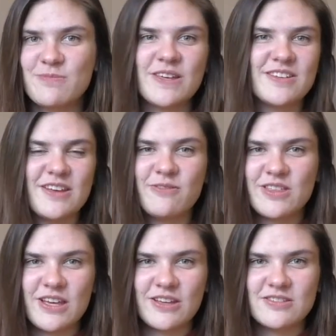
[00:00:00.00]
Because
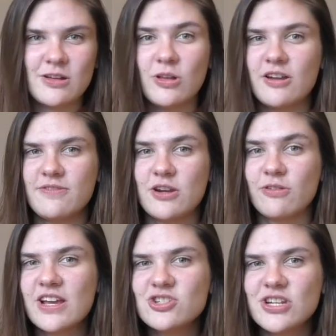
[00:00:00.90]
everything is a lot of
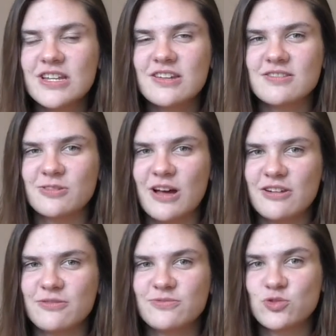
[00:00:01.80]
iteration, it's a lot
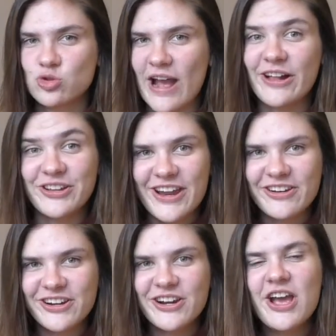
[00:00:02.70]
of trial and
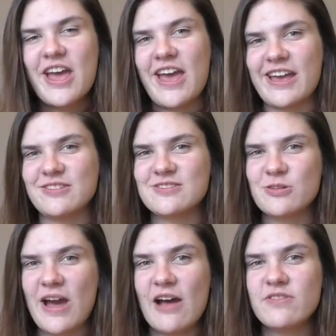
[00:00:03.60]
error, and
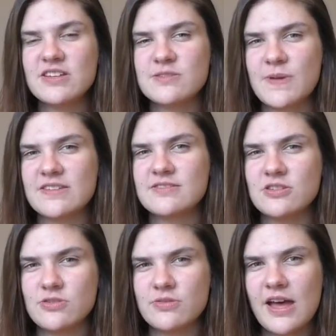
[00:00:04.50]
so having a space
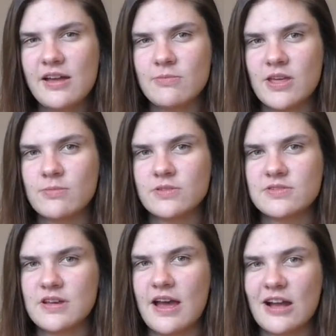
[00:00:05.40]
to do that and be able
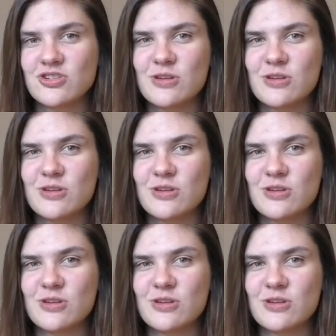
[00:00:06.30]
to actually